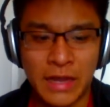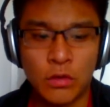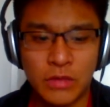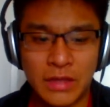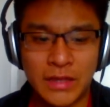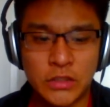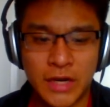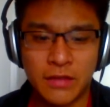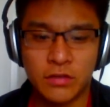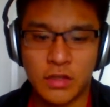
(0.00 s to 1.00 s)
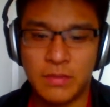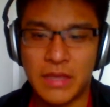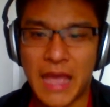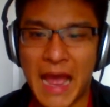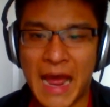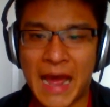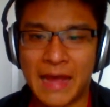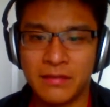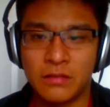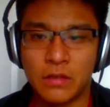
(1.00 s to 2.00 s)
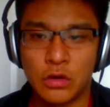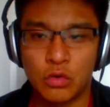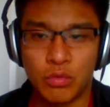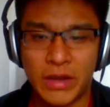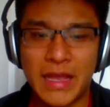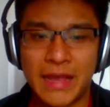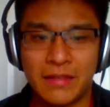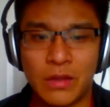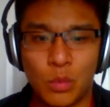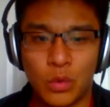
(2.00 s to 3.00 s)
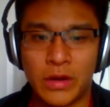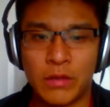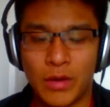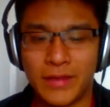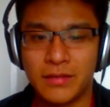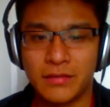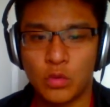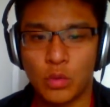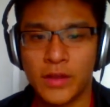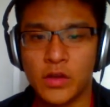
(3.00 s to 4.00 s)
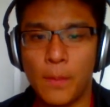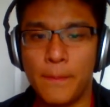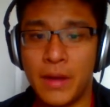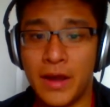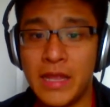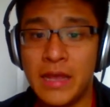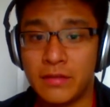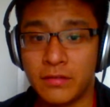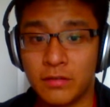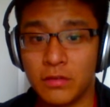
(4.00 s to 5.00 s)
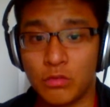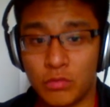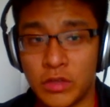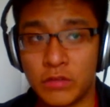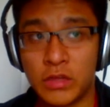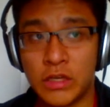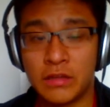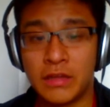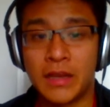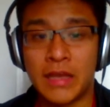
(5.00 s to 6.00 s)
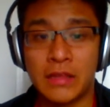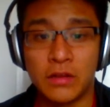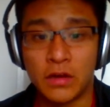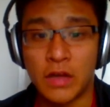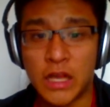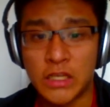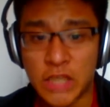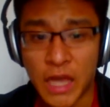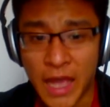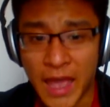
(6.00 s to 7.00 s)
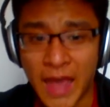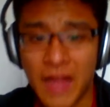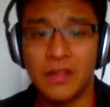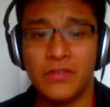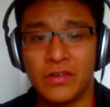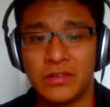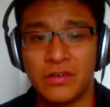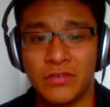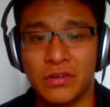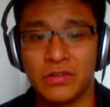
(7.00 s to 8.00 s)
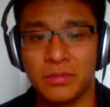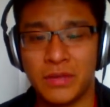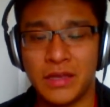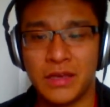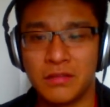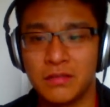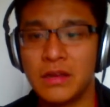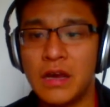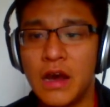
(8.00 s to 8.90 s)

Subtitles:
I don't think that Dragons are going to be as great as they were in YCS Toronto, but they're still a really, really good deck, and they're hell of a difficult to play against.